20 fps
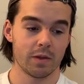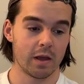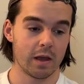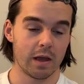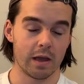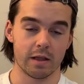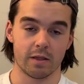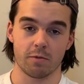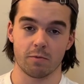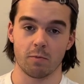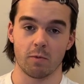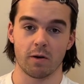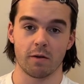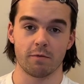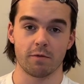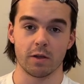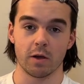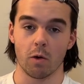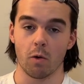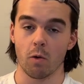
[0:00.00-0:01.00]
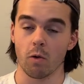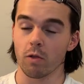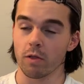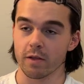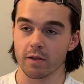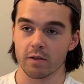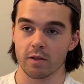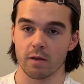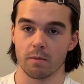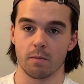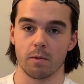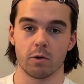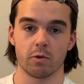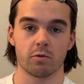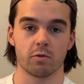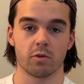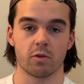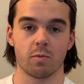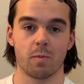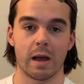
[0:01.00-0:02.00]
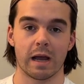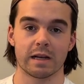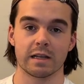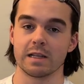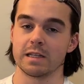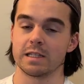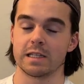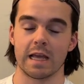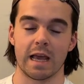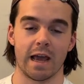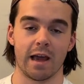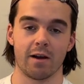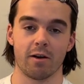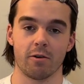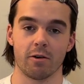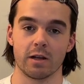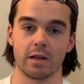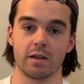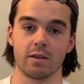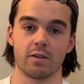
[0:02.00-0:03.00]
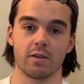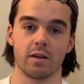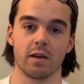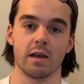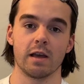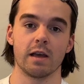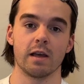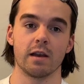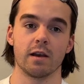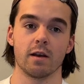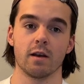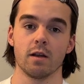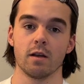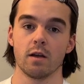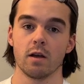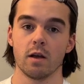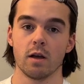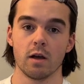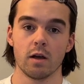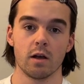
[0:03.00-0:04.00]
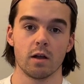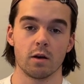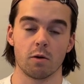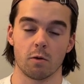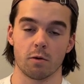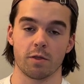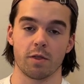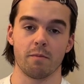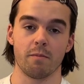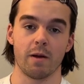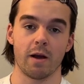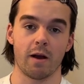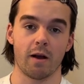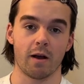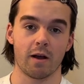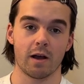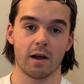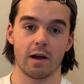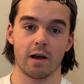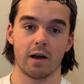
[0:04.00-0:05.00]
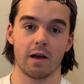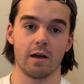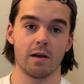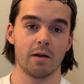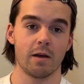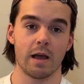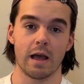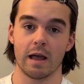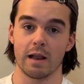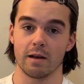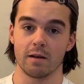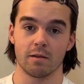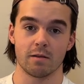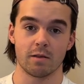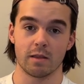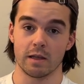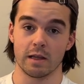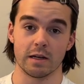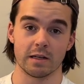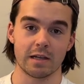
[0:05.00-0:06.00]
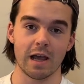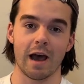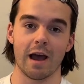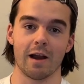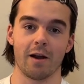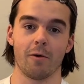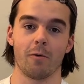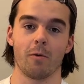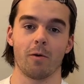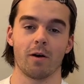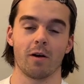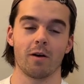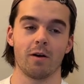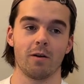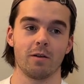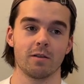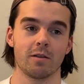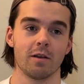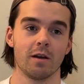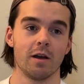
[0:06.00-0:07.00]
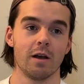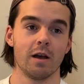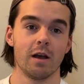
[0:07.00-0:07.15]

It's one of the oldest and most respected tanneries in North America and the entire world.